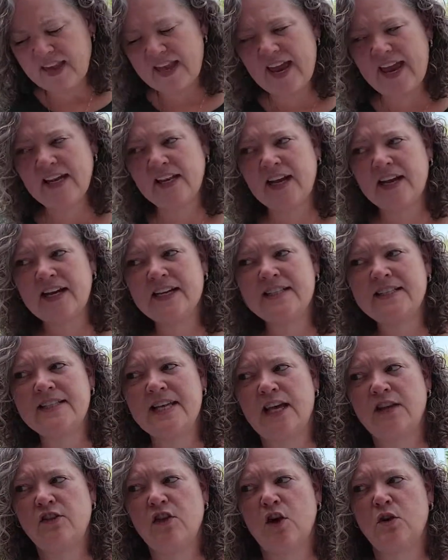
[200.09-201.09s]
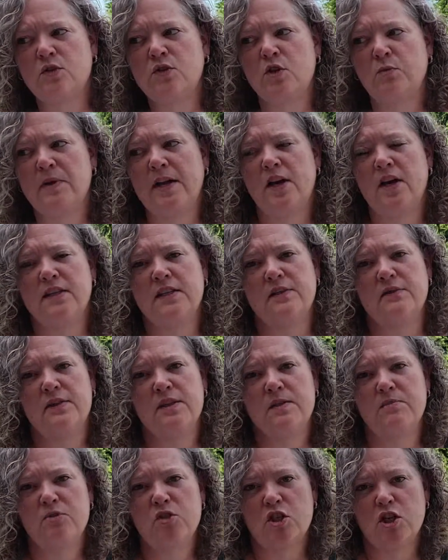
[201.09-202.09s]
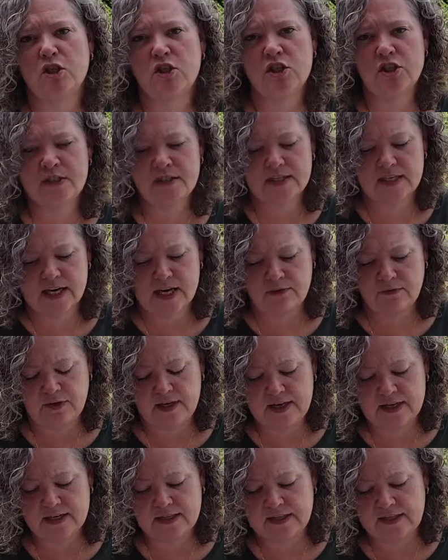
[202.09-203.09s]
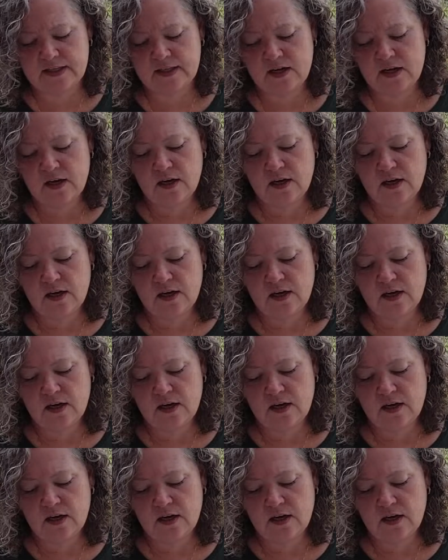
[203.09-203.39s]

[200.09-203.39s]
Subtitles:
And like I said, those are because of some junctions that I've hit,